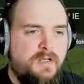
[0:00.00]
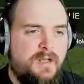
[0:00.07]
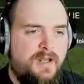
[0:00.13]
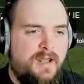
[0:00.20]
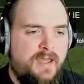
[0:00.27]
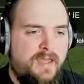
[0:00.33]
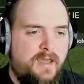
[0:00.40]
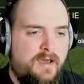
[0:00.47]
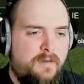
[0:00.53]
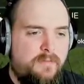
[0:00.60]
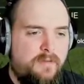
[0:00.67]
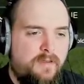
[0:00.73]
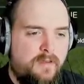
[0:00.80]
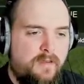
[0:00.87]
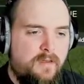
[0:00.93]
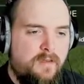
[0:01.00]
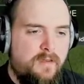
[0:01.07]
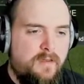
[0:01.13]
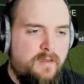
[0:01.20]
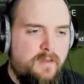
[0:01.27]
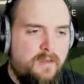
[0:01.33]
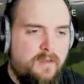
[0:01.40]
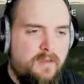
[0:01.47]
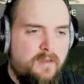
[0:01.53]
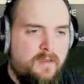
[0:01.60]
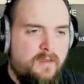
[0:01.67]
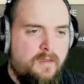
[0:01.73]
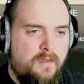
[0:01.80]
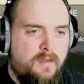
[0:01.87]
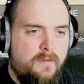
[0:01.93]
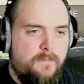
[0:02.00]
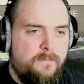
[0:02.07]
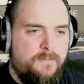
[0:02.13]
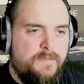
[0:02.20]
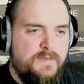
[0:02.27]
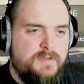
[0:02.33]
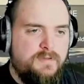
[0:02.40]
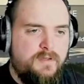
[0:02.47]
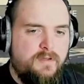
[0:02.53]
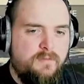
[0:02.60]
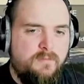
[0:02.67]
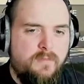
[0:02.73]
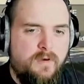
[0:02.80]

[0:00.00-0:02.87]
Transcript: going to lay up here. So I don't